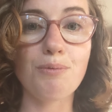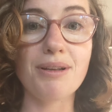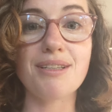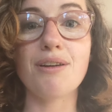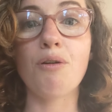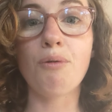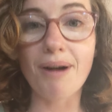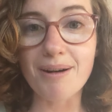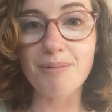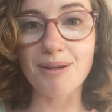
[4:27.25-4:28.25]
was
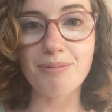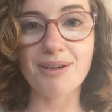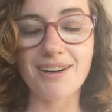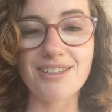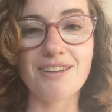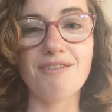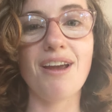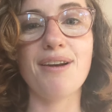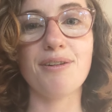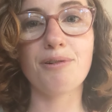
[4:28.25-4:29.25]
incredibly productive
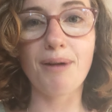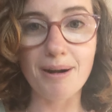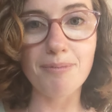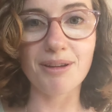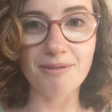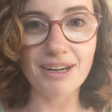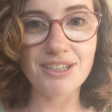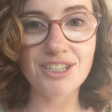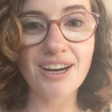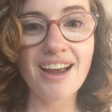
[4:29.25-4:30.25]
and incredibly
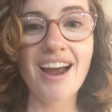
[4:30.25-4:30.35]
rich.